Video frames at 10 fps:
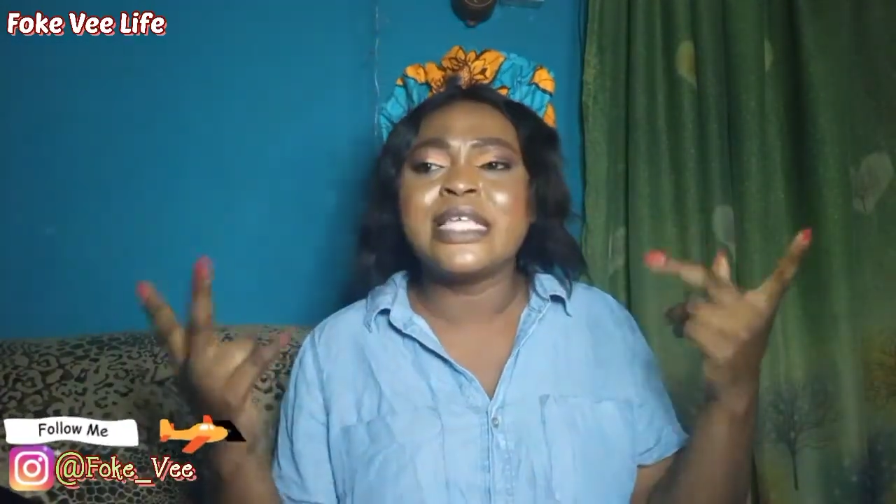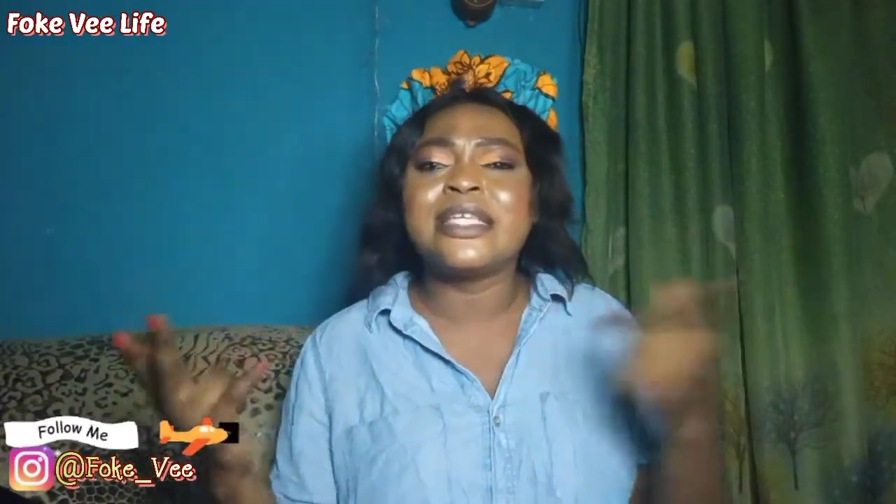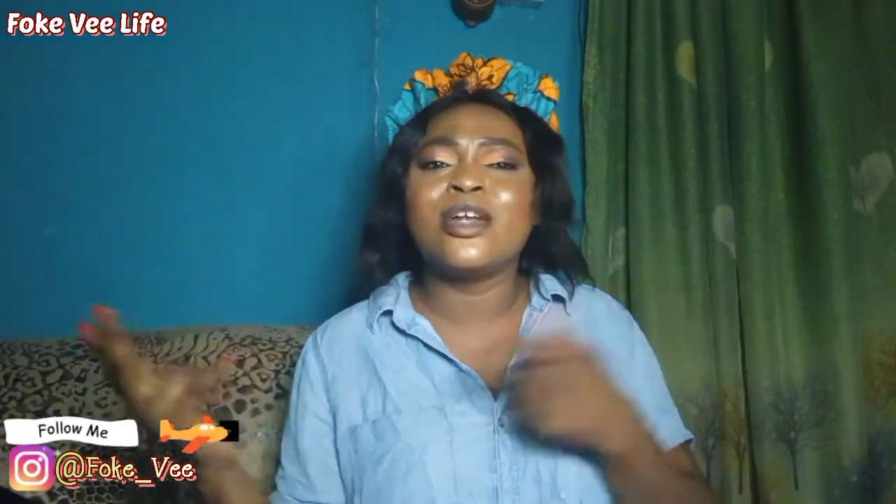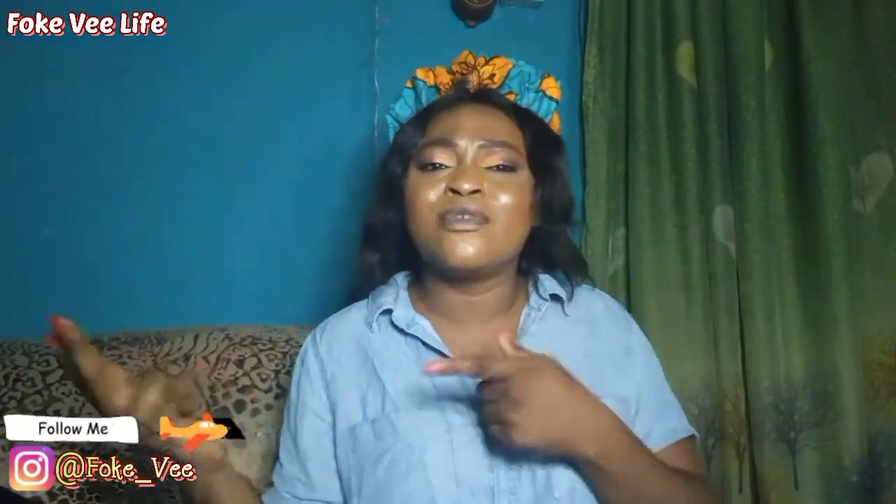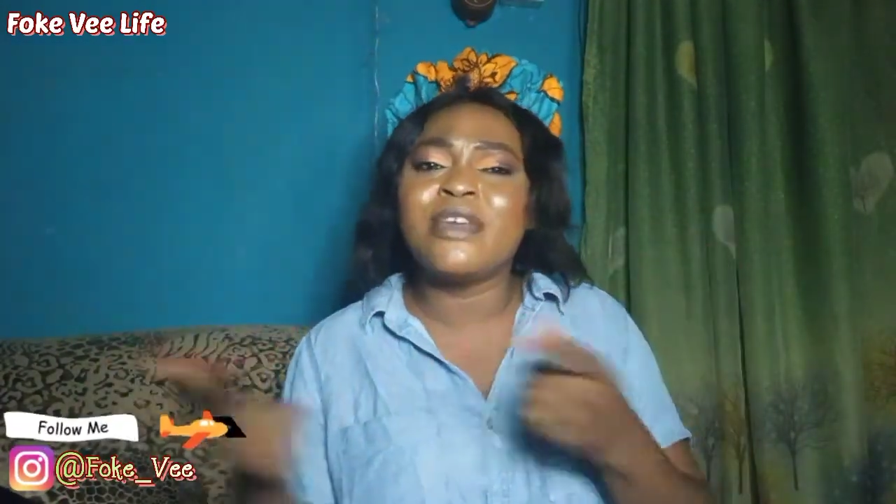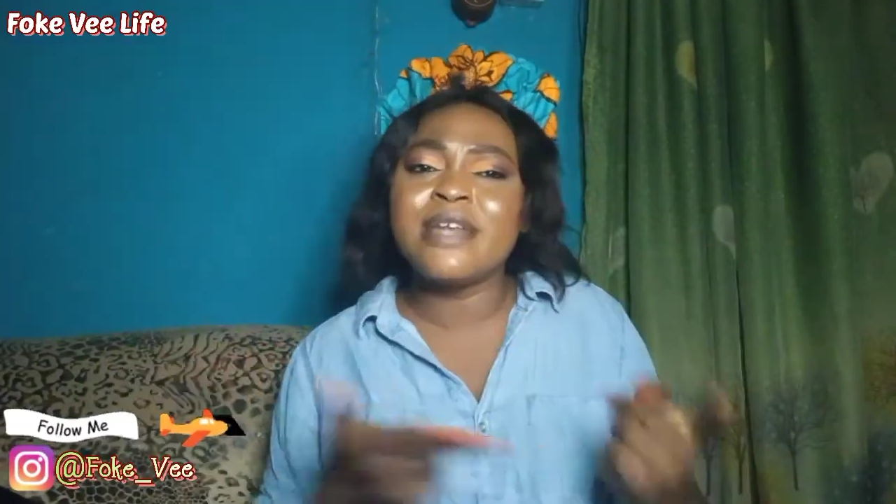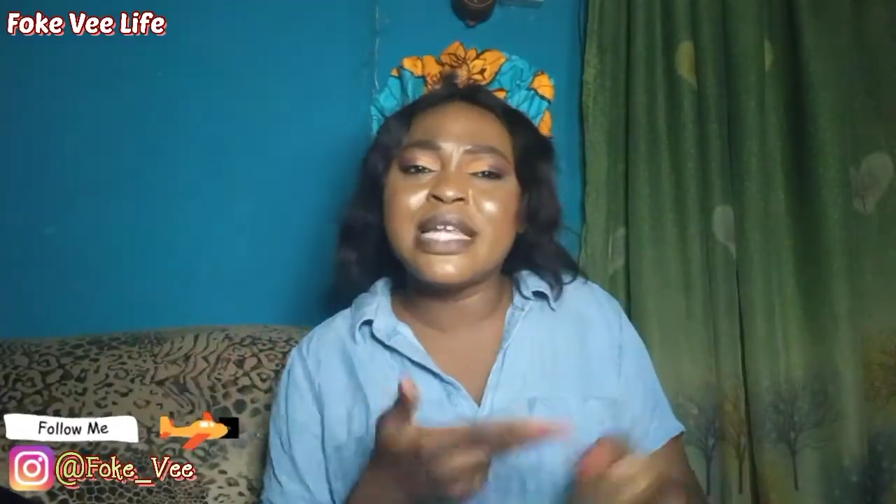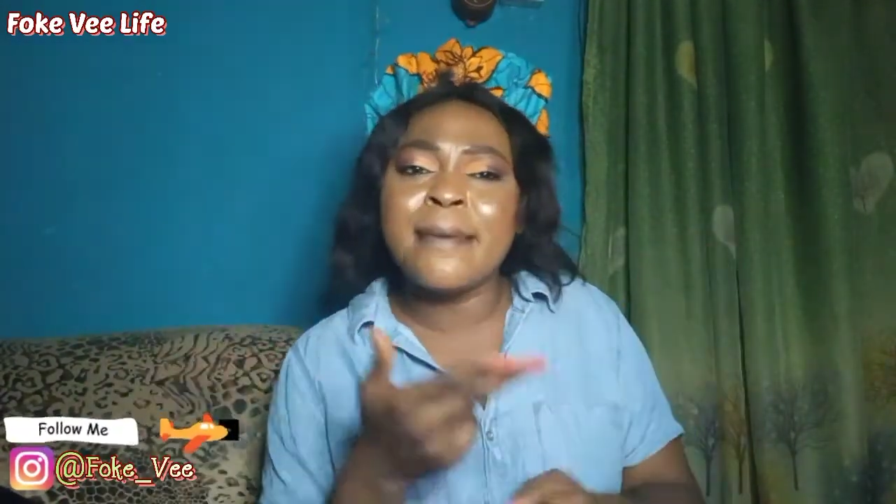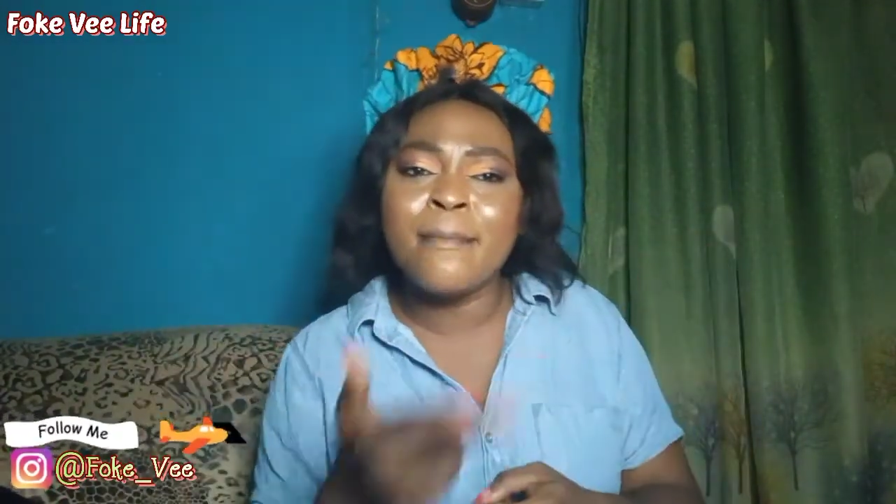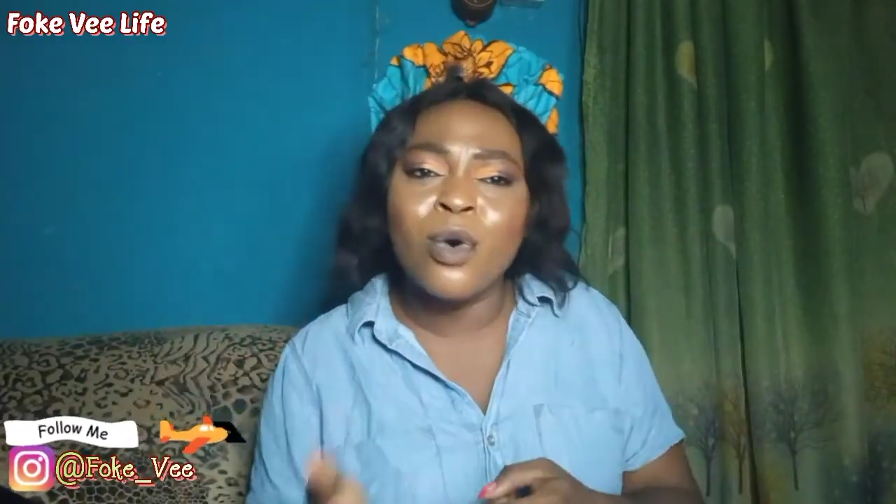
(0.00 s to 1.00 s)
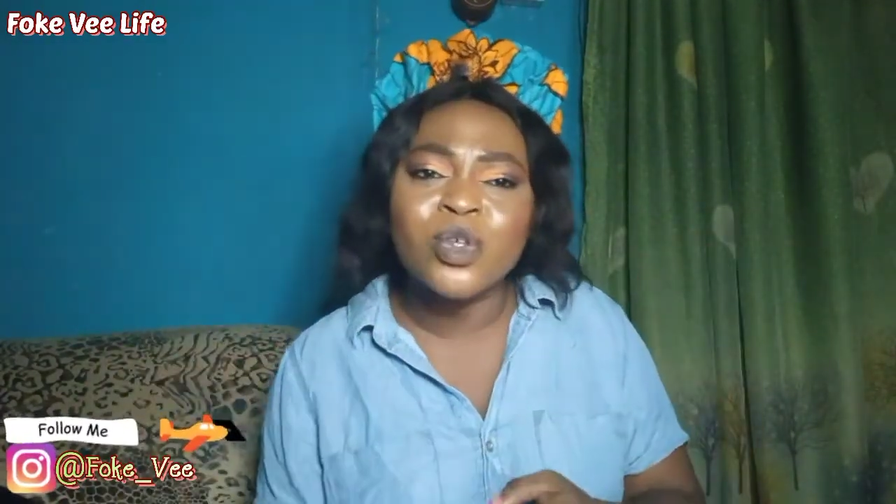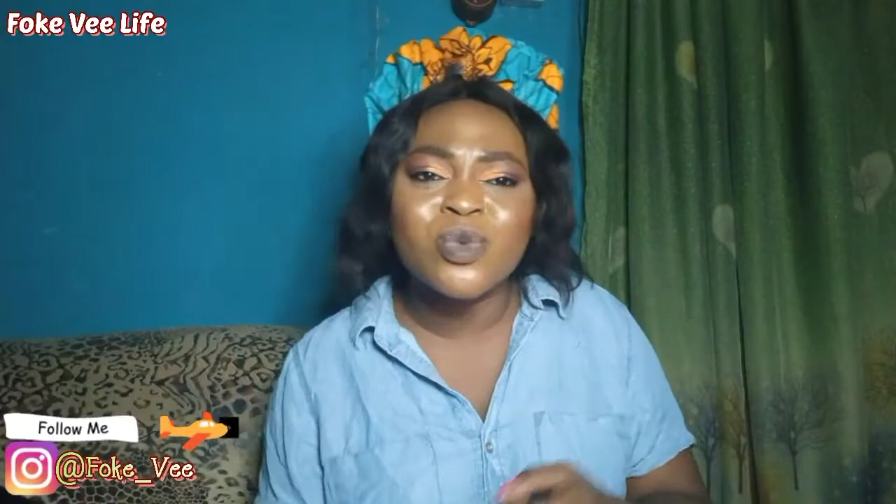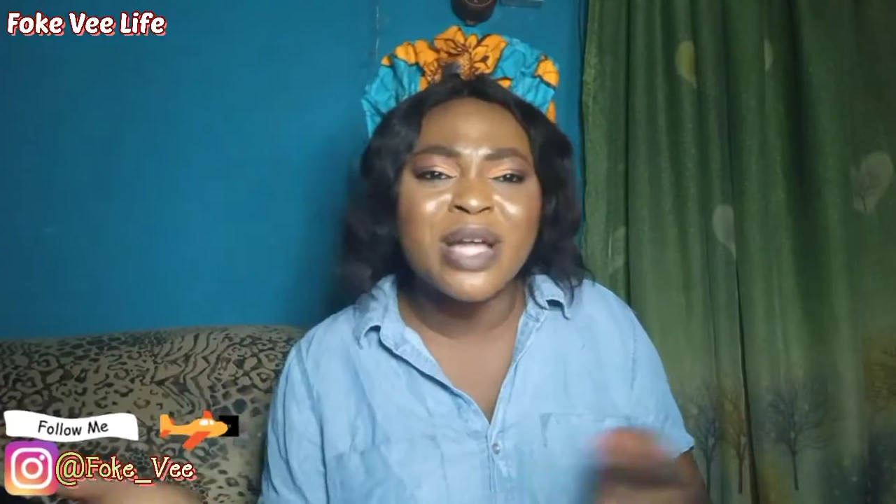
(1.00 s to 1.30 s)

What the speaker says: instead of giving them mugs,